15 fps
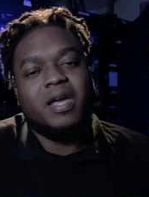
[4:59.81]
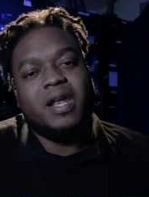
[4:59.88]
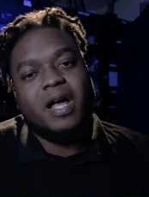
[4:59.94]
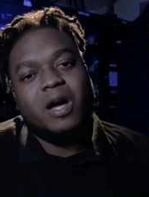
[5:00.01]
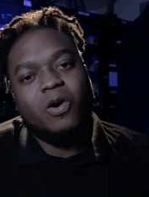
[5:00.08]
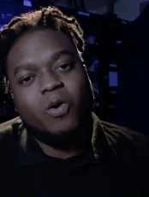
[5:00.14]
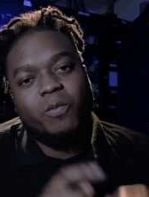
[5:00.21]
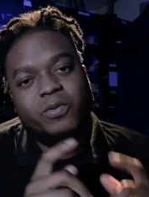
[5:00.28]
And
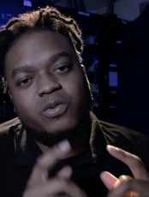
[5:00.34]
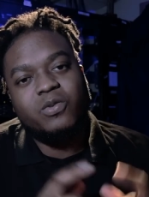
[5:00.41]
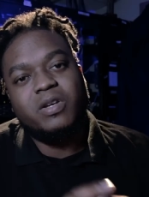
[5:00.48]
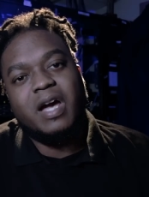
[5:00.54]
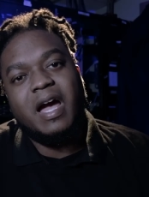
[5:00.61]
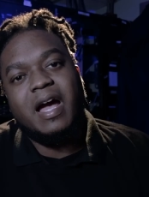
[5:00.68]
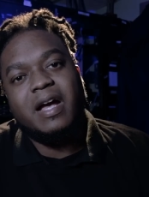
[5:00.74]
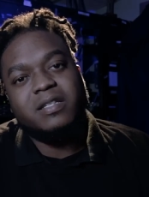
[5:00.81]
I hope you
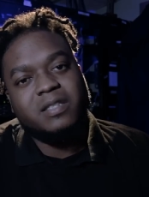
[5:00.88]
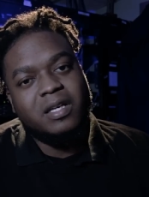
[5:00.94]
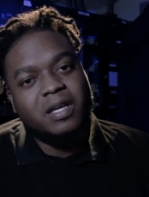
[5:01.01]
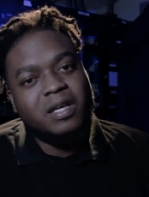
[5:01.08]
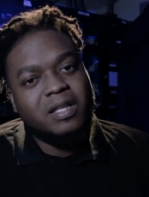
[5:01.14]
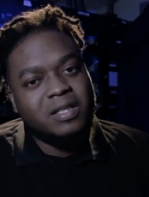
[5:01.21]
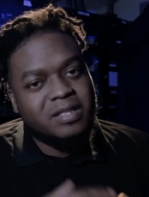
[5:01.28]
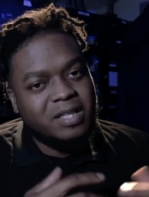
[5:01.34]
guys
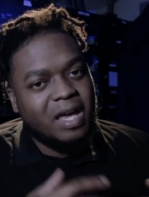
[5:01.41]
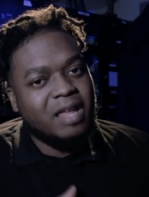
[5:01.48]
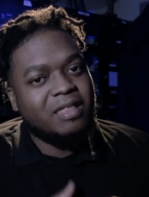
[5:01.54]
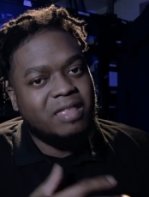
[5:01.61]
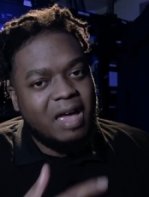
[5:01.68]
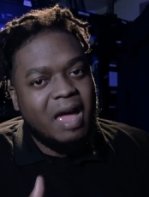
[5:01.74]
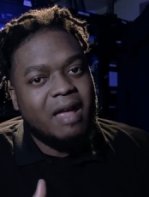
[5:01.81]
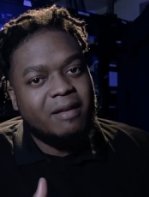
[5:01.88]
take
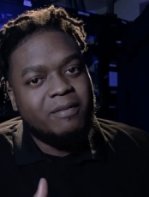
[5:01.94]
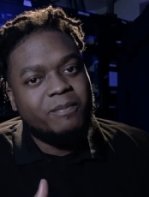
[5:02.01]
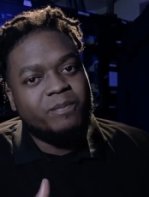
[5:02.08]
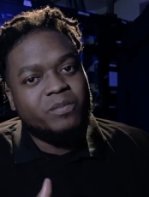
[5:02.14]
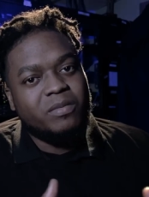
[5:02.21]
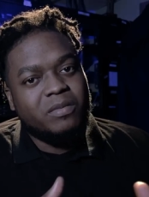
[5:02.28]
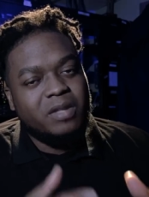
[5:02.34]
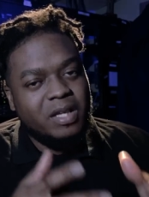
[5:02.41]
that
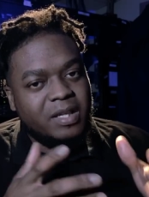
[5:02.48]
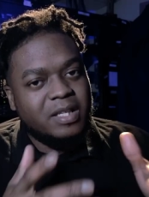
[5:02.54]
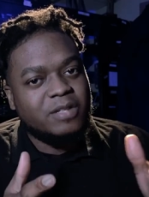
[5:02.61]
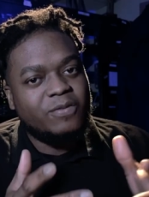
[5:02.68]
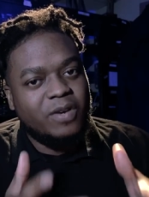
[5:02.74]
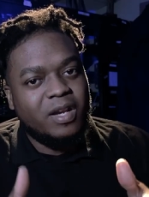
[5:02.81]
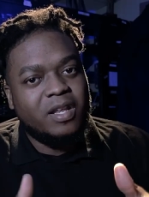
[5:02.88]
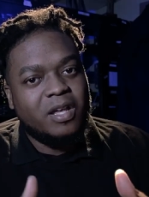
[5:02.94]
in
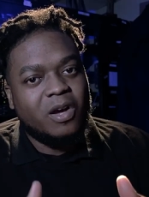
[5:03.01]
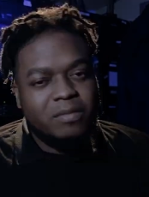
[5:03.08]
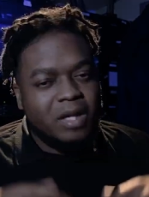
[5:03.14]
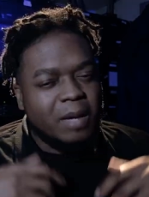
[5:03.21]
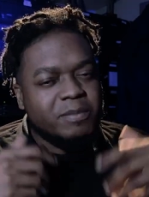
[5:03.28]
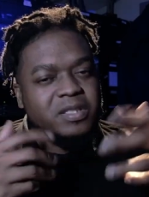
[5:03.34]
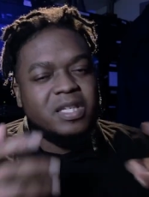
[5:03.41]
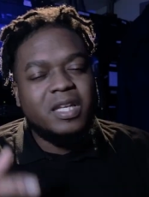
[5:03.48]
this video.
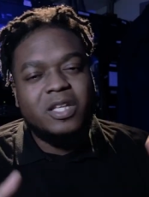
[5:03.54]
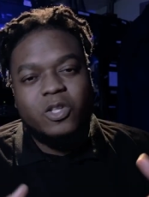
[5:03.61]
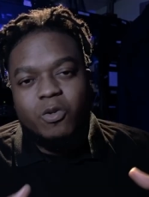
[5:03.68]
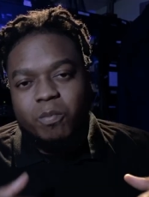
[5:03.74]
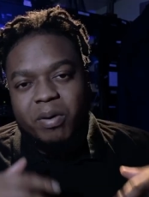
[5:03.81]
I'm sending you